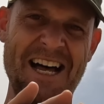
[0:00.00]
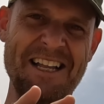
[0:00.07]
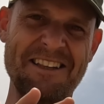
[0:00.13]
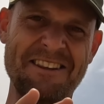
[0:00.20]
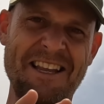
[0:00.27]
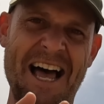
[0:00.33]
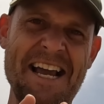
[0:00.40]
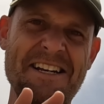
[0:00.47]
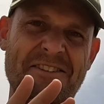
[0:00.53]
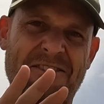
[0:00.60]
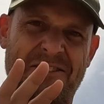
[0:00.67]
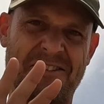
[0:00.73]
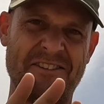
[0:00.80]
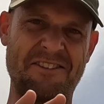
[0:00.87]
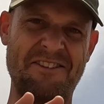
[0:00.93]

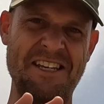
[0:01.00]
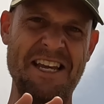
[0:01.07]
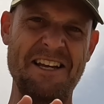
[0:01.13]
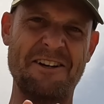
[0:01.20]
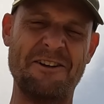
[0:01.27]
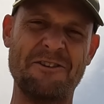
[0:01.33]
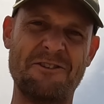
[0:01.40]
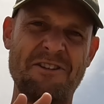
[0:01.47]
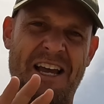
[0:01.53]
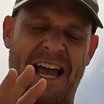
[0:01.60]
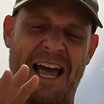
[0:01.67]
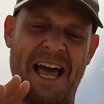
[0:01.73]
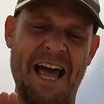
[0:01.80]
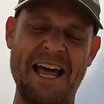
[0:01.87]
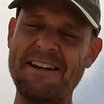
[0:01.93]
light seals,
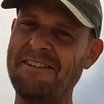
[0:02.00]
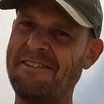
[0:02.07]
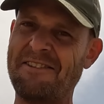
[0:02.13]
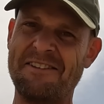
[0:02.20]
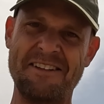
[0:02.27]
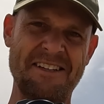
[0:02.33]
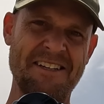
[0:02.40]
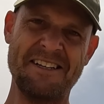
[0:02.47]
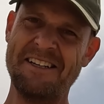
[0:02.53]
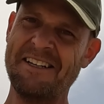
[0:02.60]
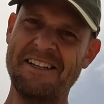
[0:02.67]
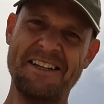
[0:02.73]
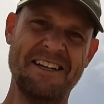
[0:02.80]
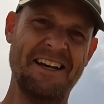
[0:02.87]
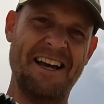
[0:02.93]
and
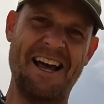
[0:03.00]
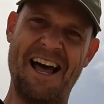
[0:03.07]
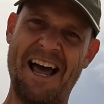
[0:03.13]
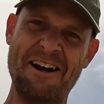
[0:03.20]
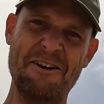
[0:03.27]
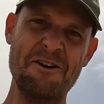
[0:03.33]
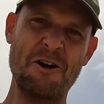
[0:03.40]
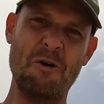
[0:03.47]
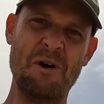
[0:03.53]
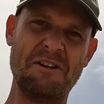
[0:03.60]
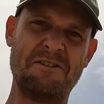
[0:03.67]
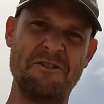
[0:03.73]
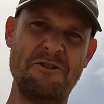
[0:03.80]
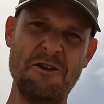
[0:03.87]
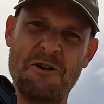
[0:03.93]
I don't know what
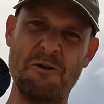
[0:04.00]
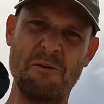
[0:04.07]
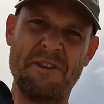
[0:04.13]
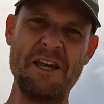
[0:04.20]
to do.